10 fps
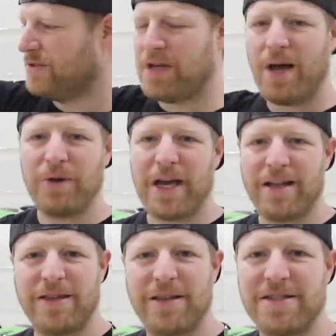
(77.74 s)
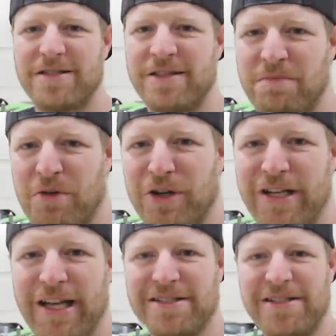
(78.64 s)
So yeah, we got like less than
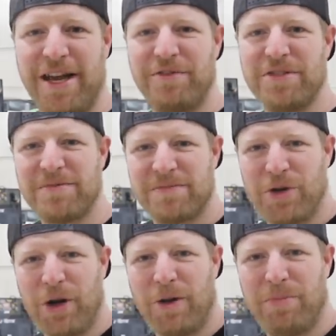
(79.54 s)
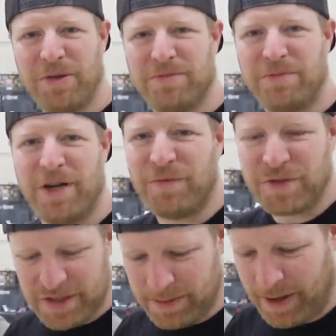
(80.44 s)
30 days to have this car built and ready
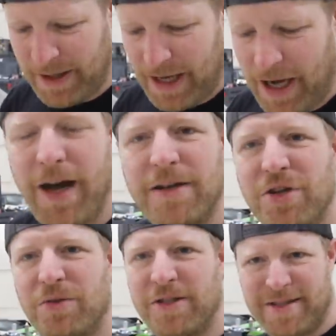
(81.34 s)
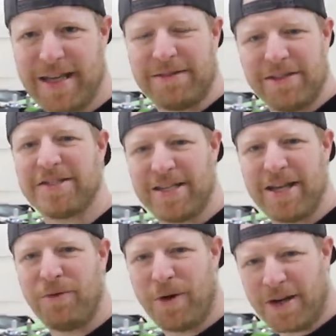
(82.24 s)
for SEMA. Uh, so let's get, let's get
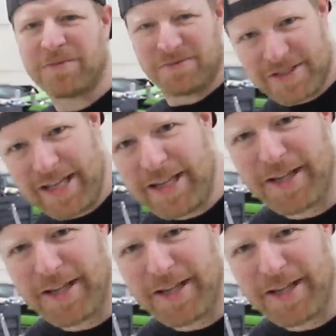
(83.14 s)
down to work. Stay